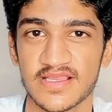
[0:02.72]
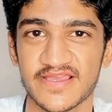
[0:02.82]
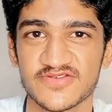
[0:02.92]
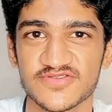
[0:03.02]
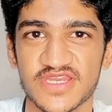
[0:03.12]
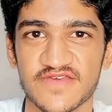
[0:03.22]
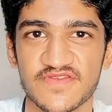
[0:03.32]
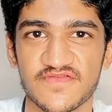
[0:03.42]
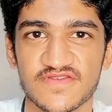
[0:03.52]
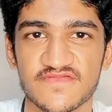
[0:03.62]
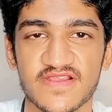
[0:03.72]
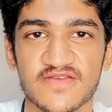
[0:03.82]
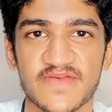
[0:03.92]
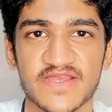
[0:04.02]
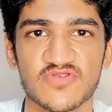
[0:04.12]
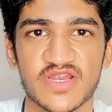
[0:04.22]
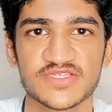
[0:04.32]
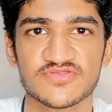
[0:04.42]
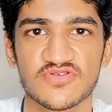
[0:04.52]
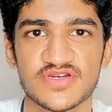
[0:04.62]
Hello there everyone, welcome back to
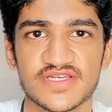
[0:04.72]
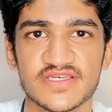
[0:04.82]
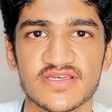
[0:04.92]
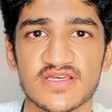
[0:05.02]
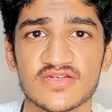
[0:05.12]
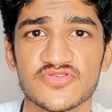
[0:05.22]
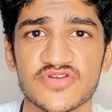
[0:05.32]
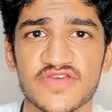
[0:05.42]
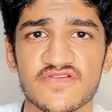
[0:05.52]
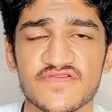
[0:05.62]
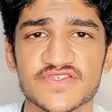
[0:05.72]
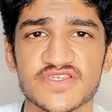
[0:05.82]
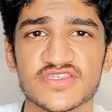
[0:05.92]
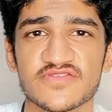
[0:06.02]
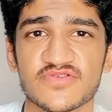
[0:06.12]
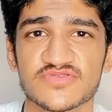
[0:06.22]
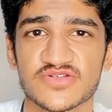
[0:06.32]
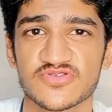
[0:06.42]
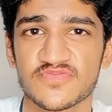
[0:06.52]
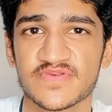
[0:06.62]
Ants Authority. Today we will discuss about the
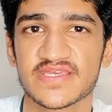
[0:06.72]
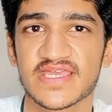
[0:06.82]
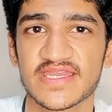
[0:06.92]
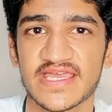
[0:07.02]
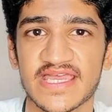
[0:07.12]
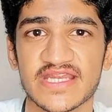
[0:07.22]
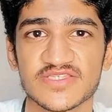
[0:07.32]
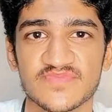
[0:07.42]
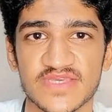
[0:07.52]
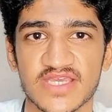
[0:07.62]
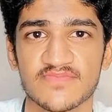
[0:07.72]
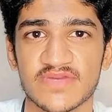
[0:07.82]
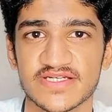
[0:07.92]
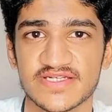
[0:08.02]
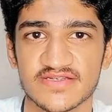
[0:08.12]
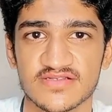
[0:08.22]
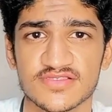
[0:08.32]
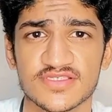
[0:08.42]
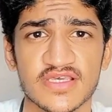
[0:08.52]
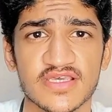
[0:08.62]
topic, can ants make mud
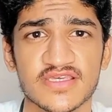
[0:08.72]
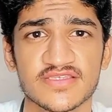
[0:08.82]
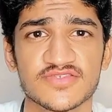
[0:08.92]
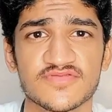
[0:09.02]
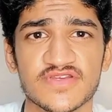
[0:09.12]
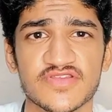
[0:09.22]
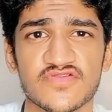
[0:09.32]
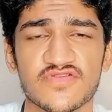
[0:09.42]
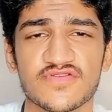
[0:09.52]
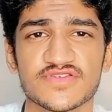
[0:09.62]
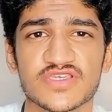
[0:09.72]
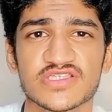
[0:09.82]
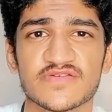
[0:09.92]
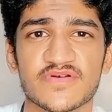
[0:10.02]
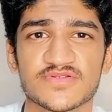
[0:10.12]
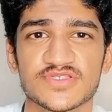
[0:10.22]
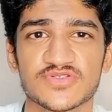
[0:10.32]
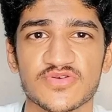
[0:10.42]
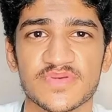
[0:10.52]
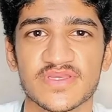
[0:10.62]
tunnels? In this video we will discuss about this
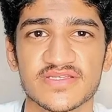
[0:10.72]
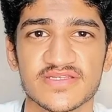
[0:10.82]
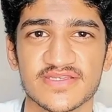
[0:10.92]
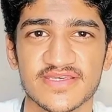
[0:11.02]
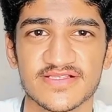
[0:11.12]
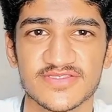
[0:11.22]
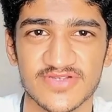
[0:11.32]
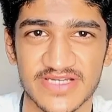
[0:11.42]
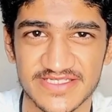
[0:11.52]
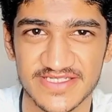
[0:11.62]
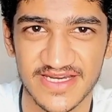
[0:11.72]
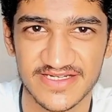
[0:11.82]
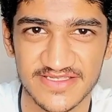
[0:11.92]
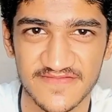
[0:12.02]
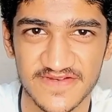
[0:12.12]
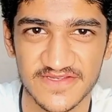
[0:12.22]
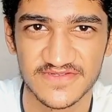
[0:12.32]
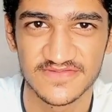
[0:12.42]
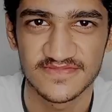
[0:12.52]
topic in detail, so let's start the video.